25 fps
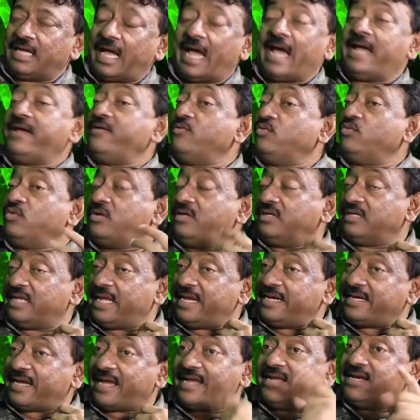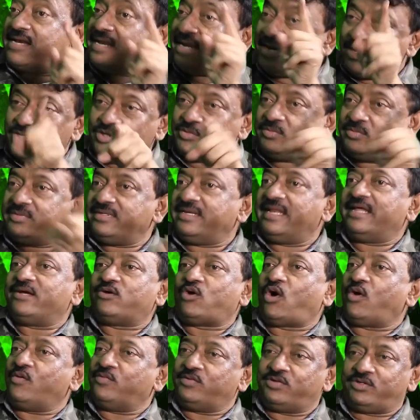I would like Ayn Rand to be
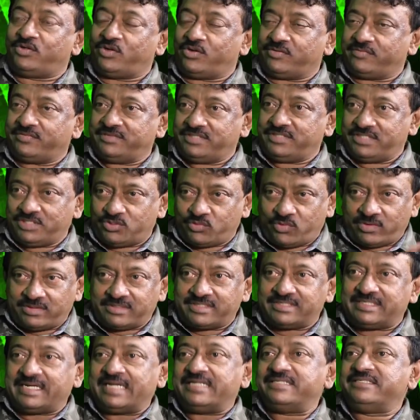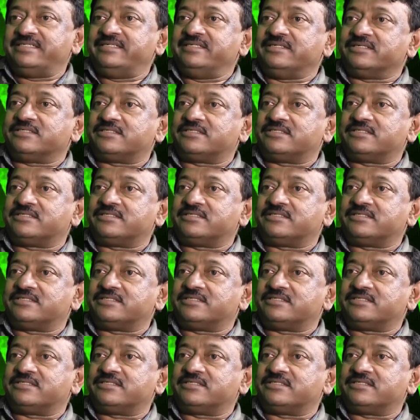like Howard Roark, which is what the tragedy